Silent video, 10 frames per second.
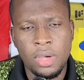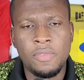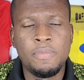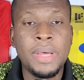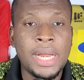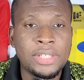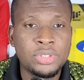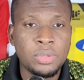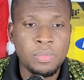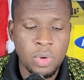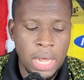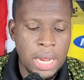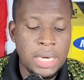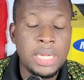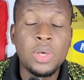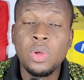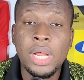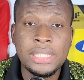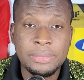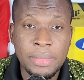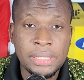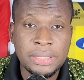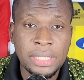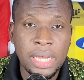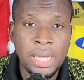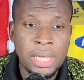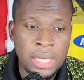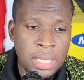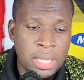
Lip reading: of Bernard Somwa, Nicholas Mensah,